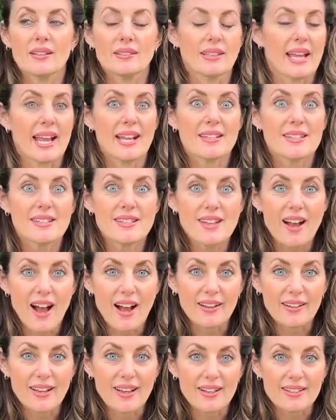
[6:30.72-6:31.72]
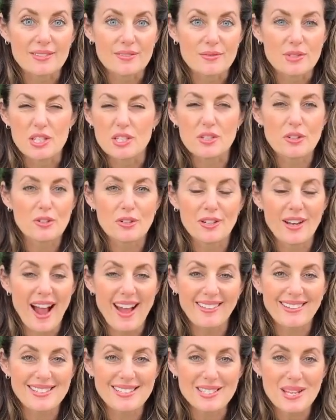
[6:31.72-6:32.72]
landed on a deserted
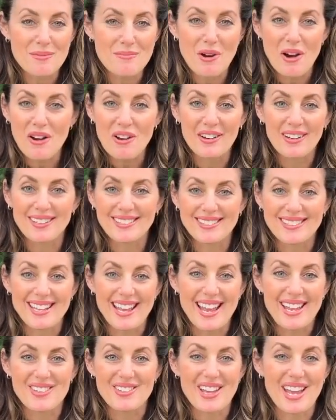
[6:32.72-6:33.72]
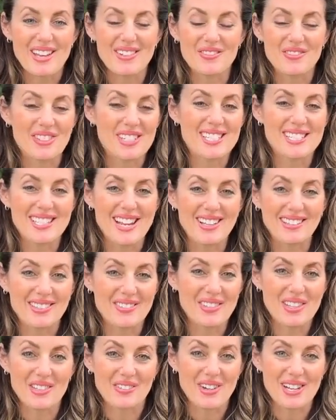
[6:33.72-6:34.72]
island somewhere and finished out
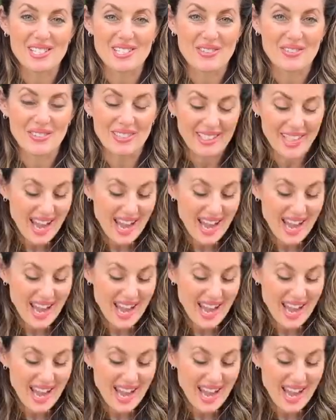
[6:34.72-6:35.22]
living the rest of her